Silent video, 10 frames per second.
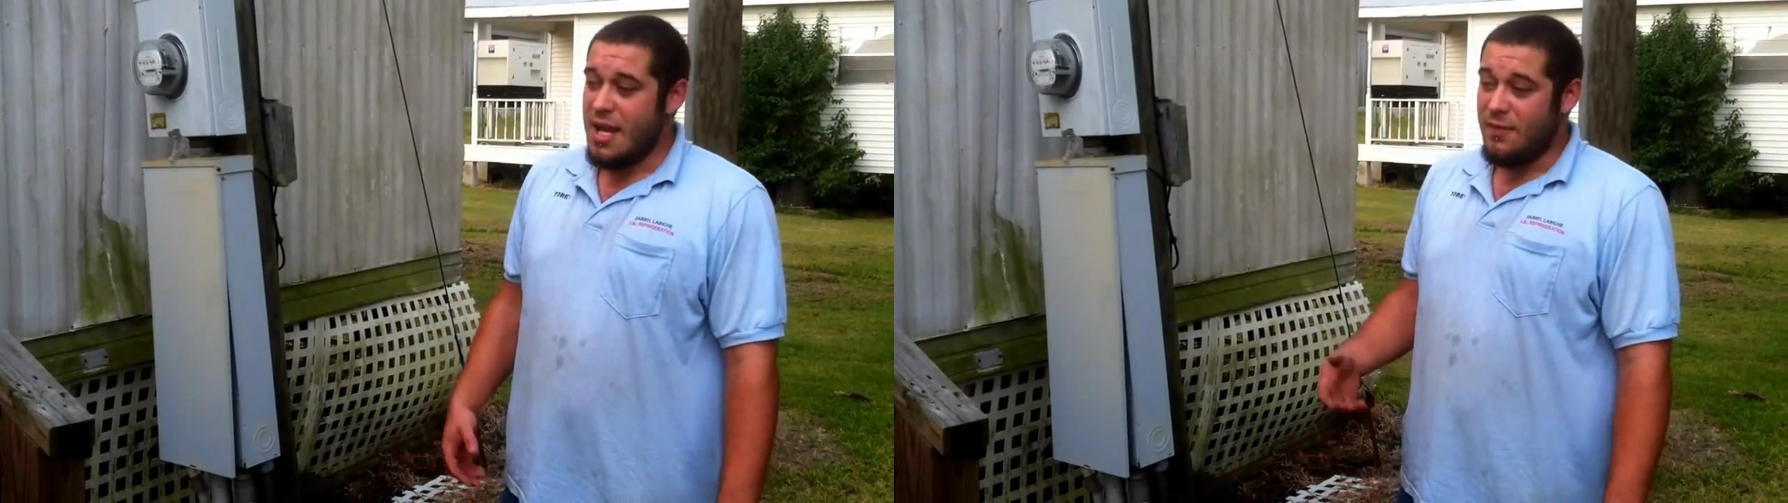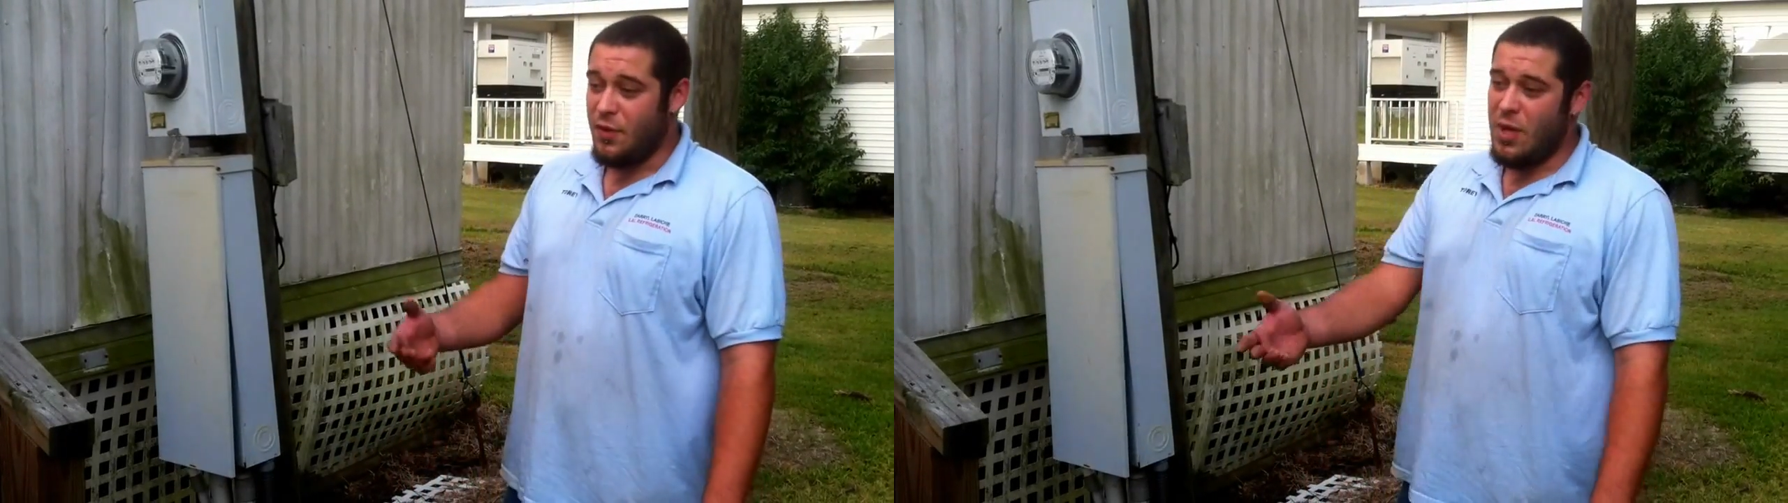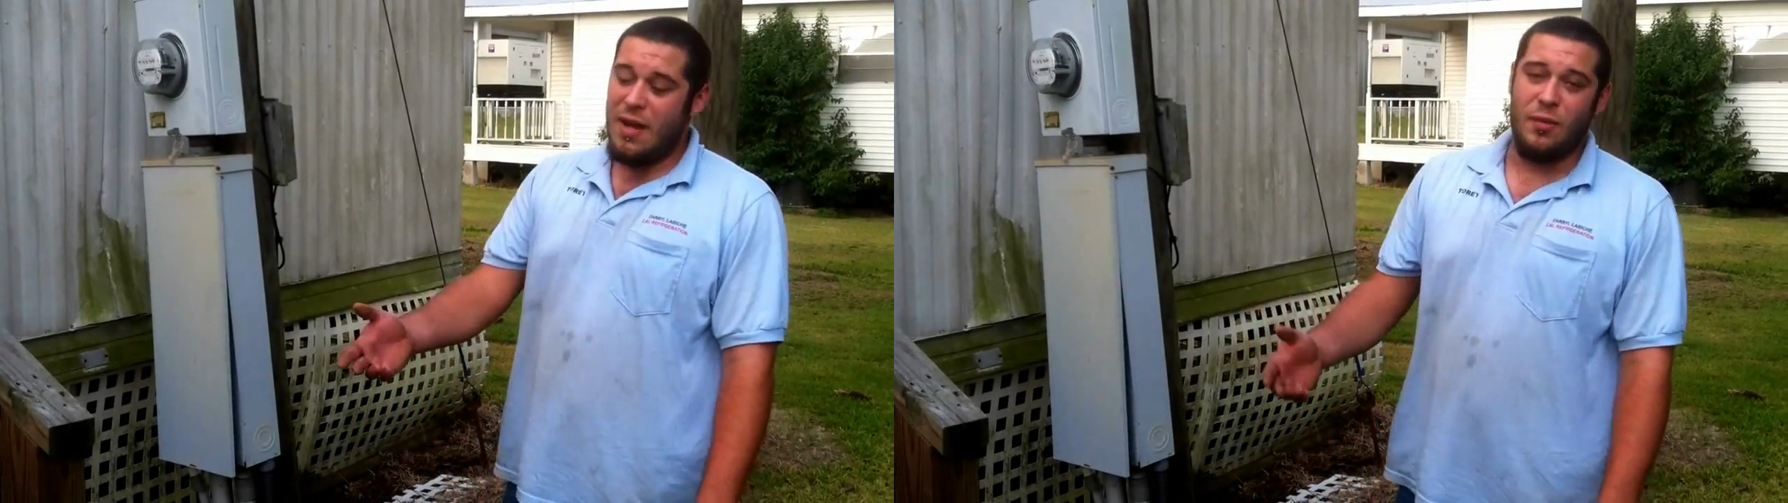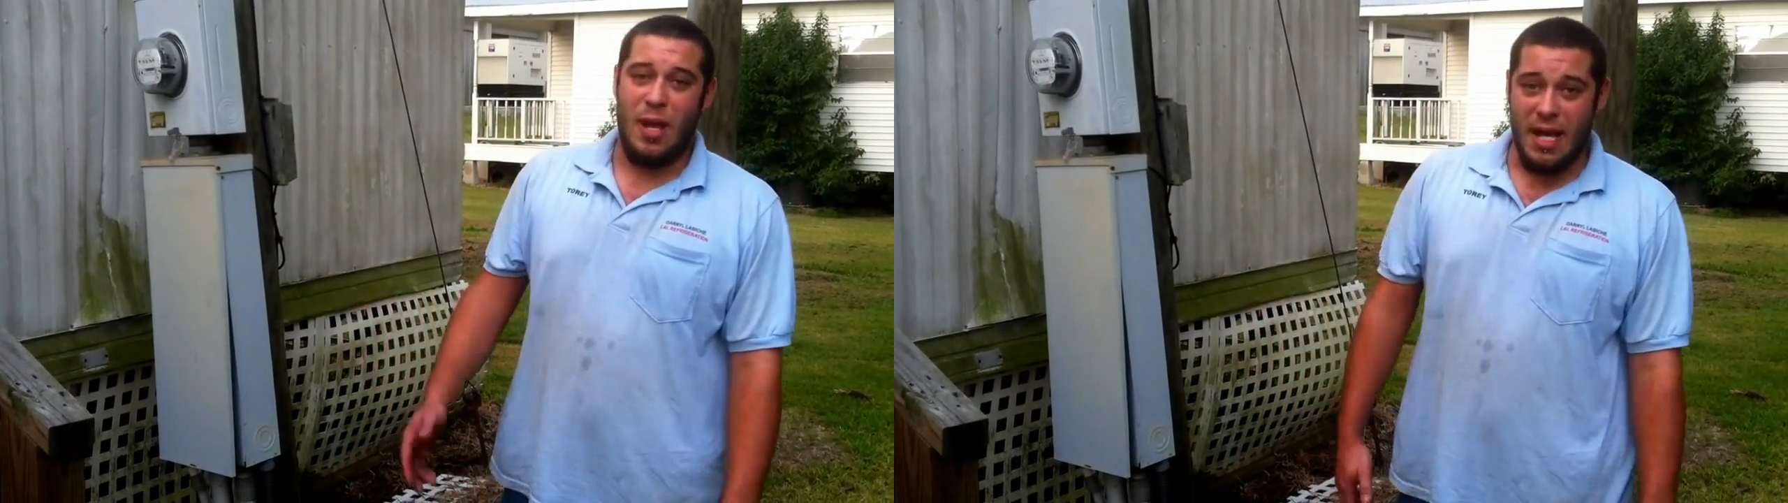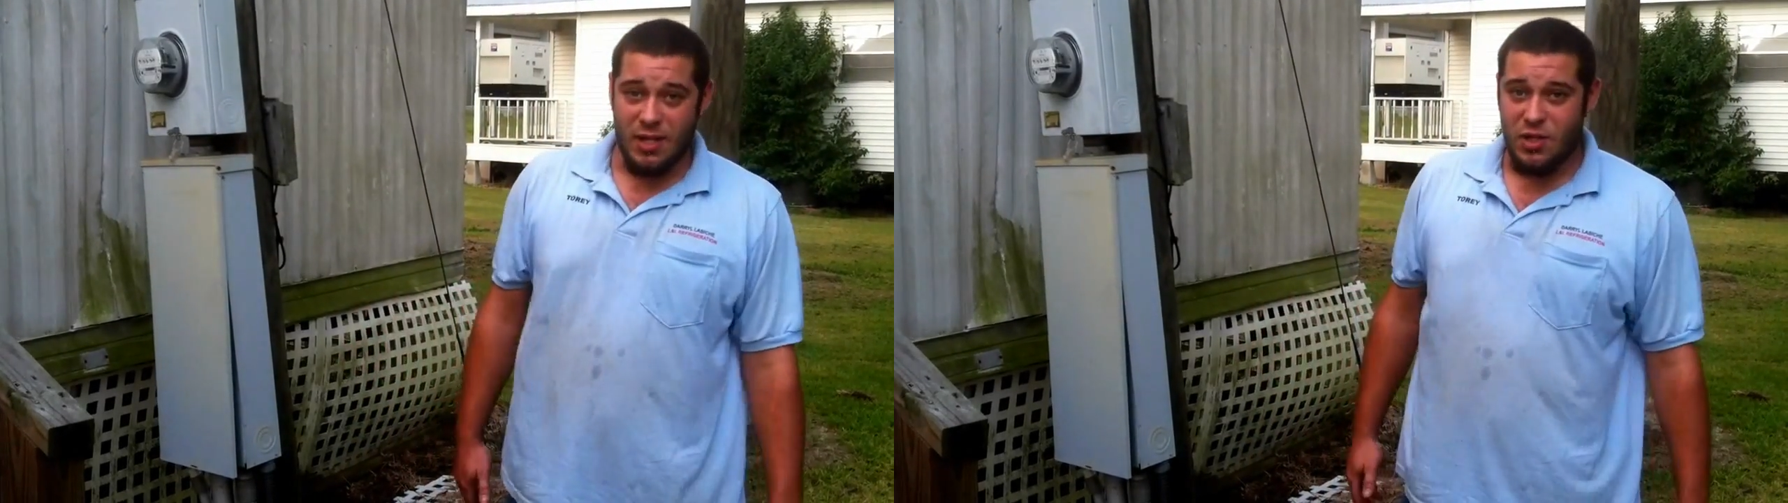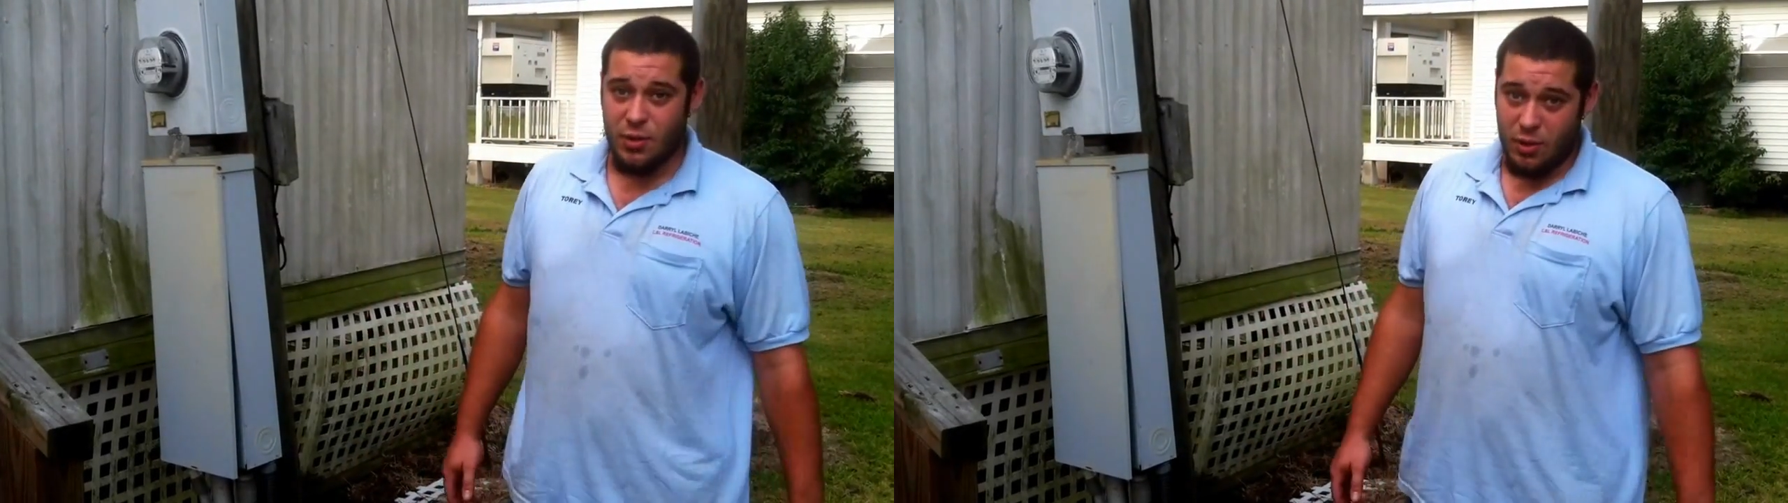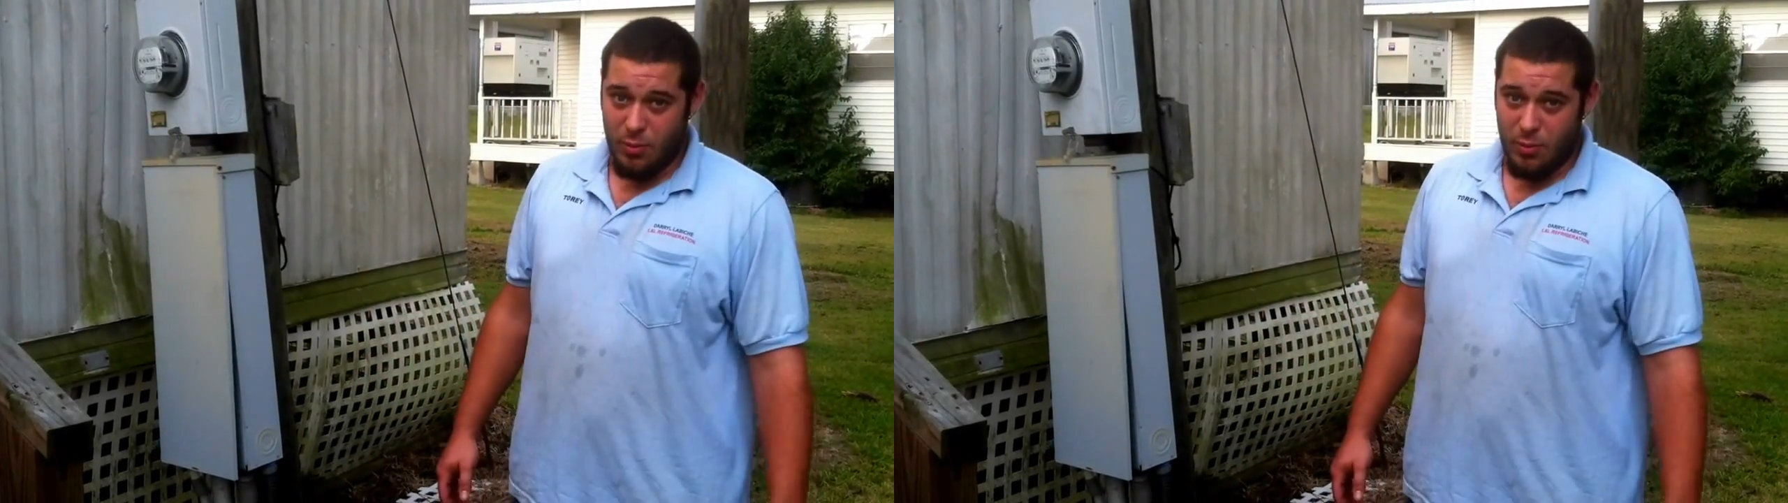If you have a package unit